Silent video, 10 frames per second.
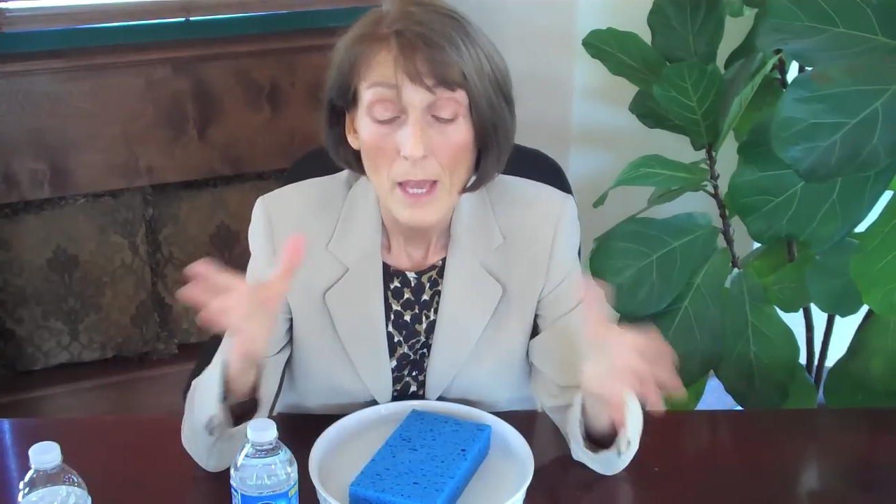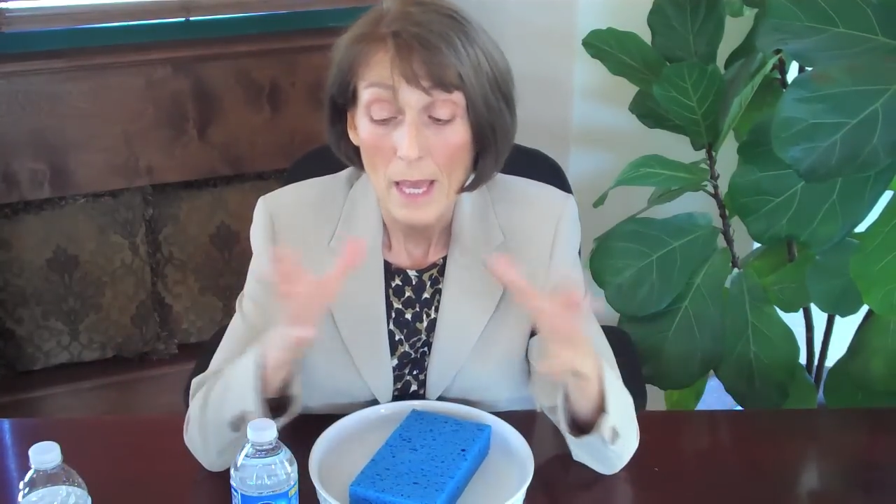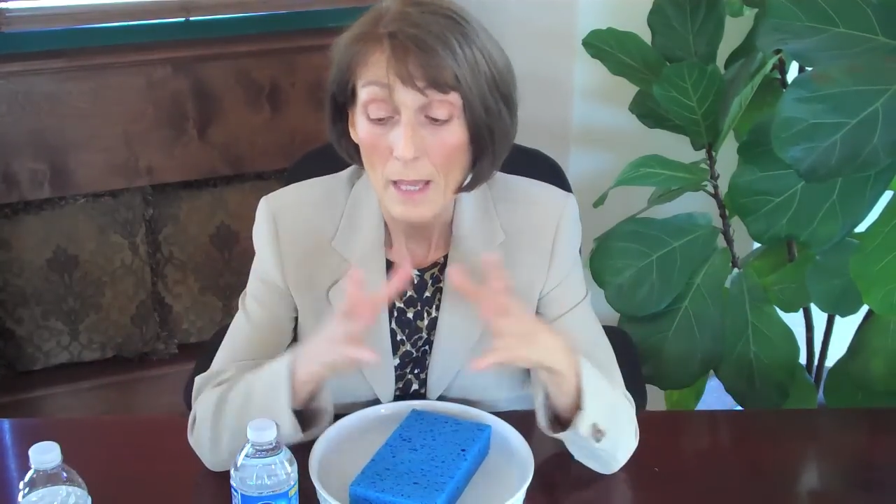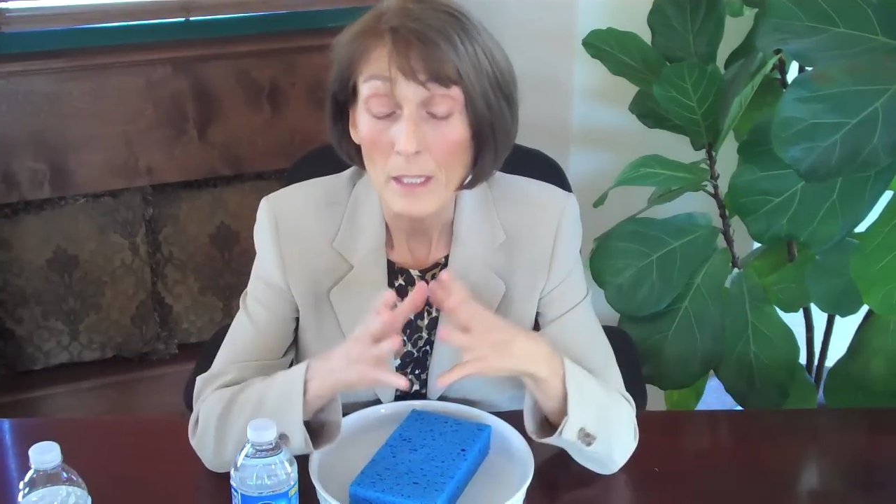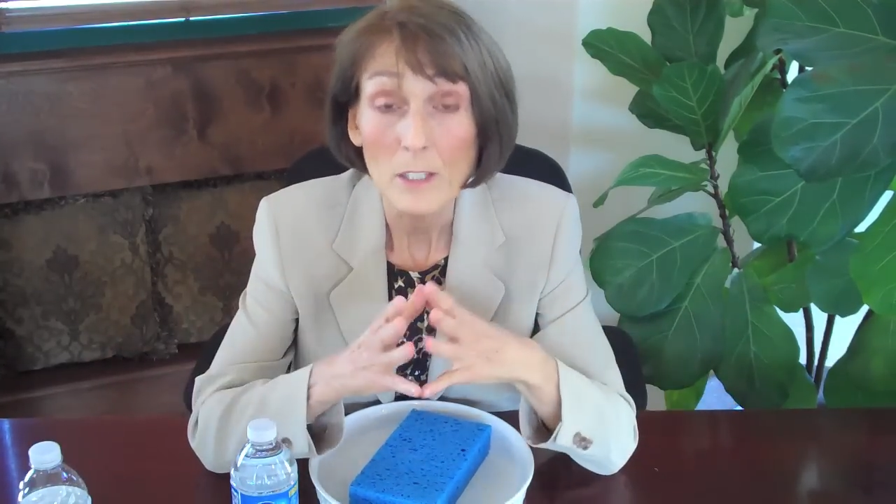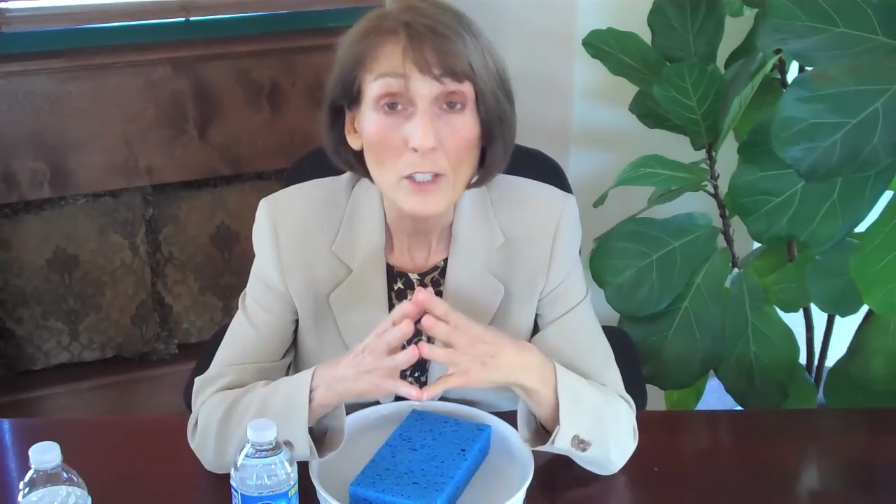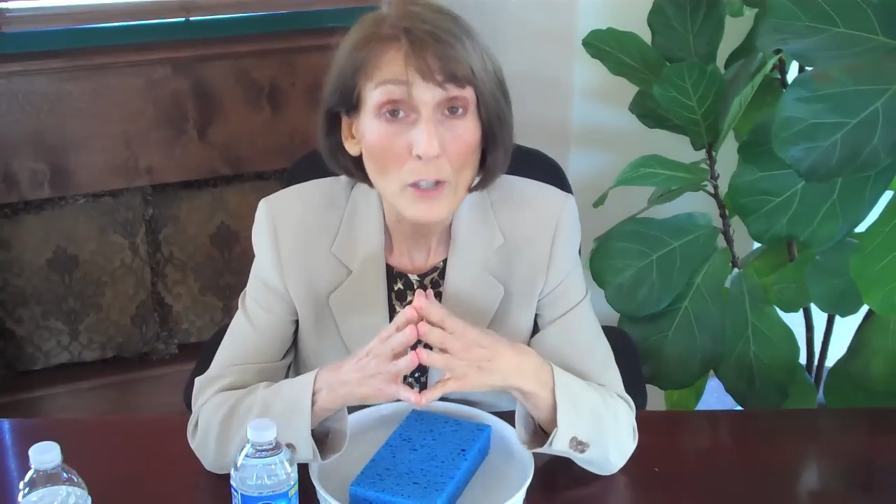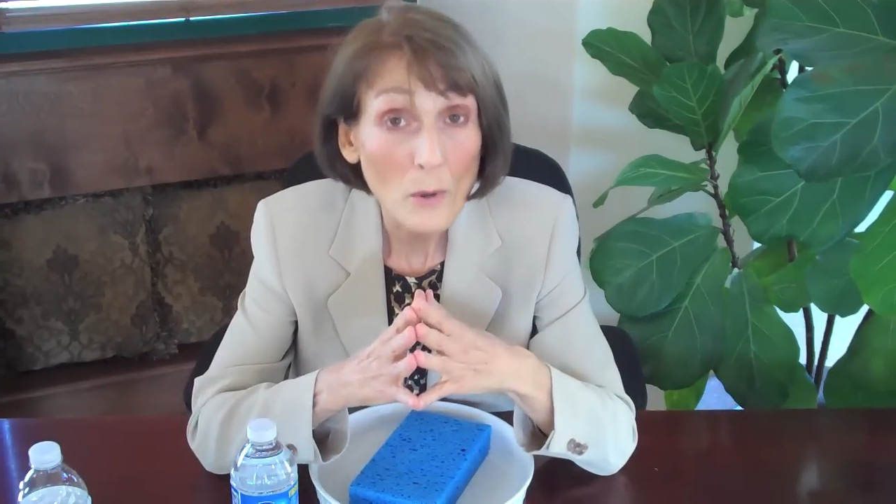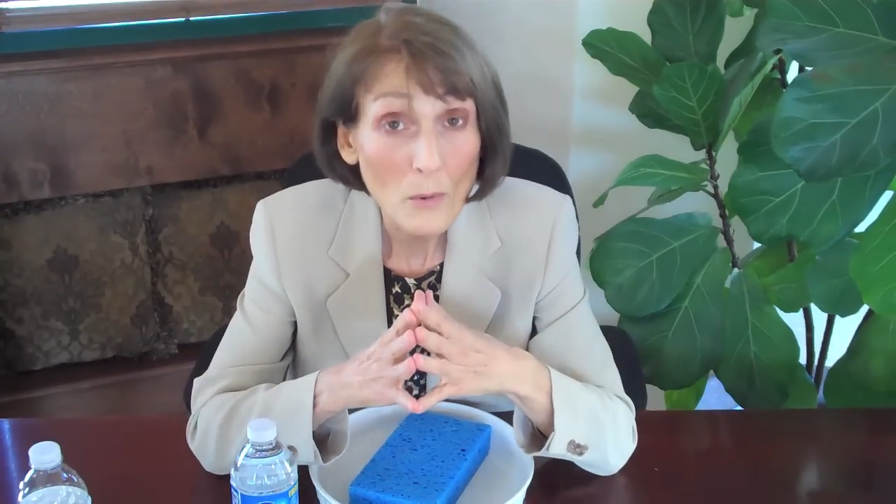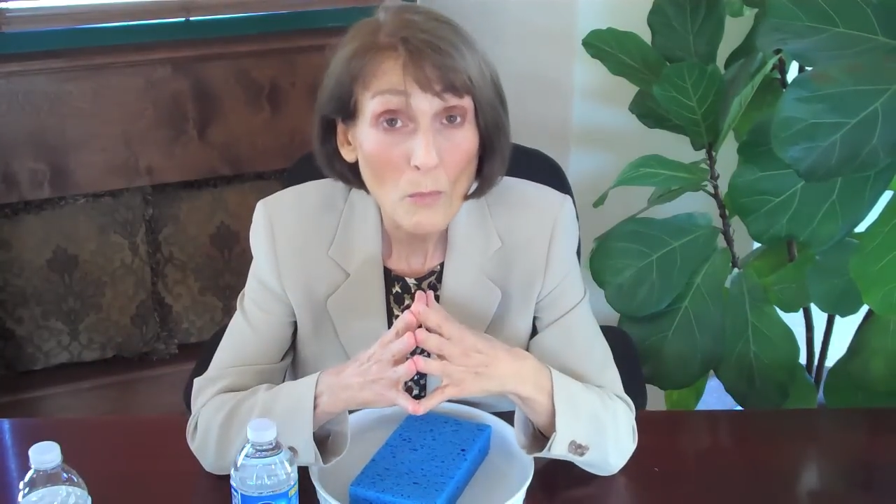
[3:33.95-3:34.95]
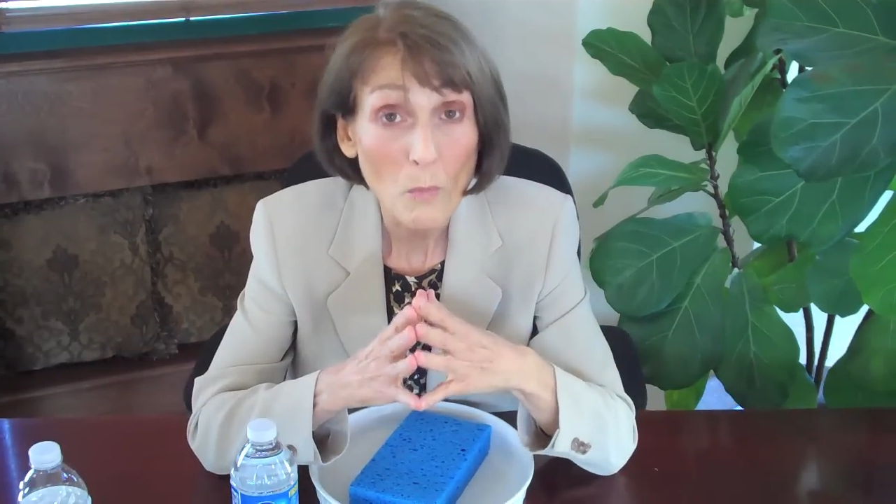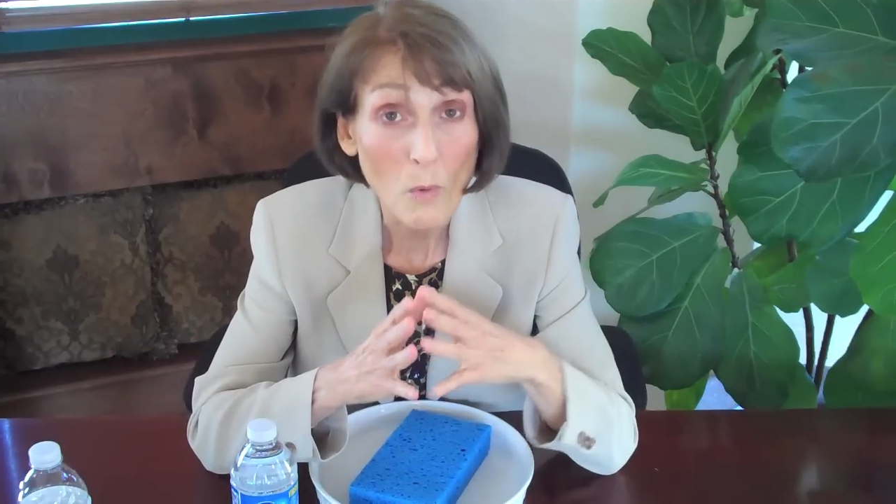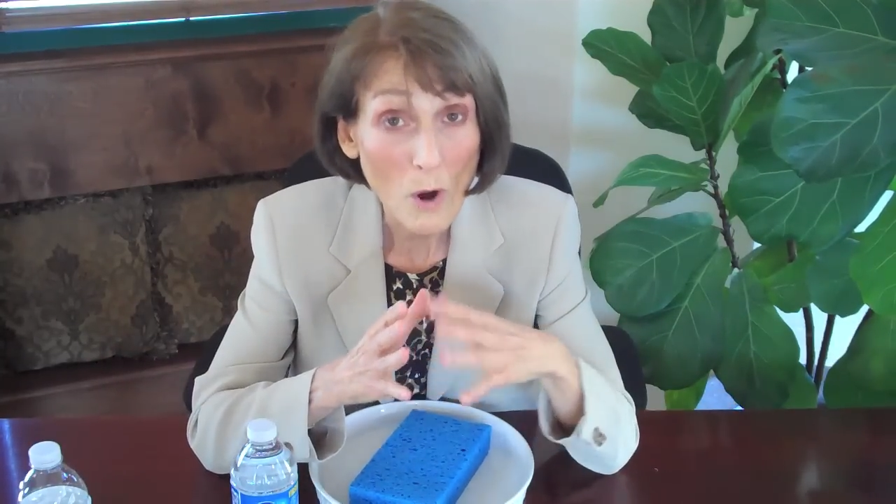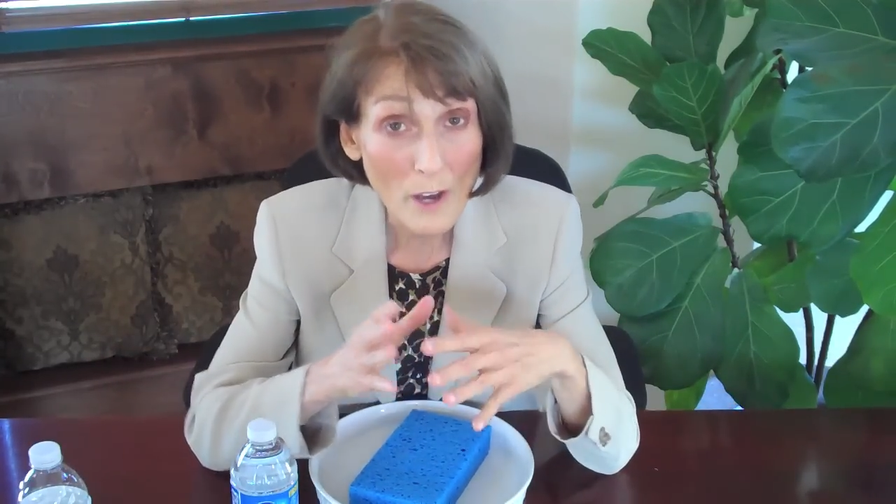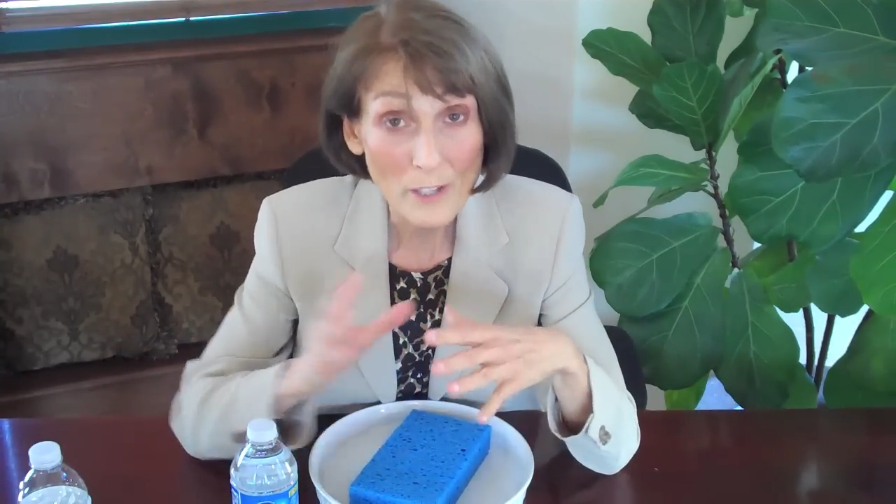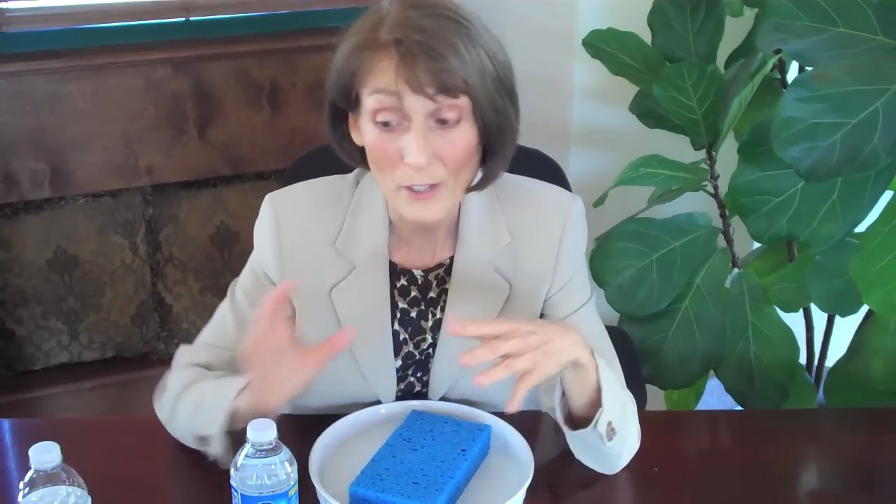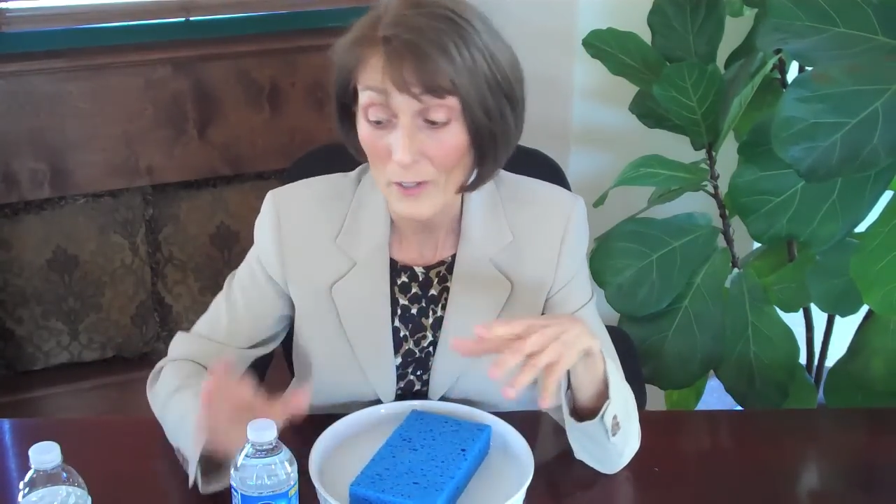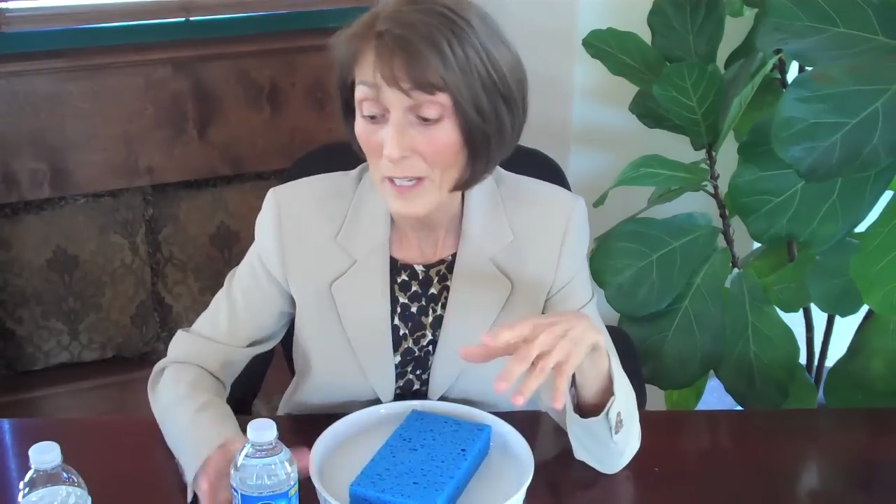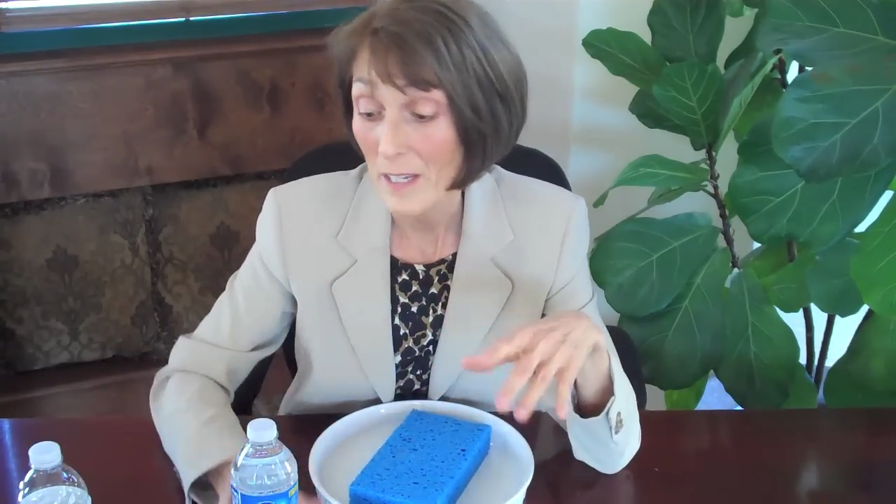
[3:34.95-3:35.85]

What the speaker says: And you know, water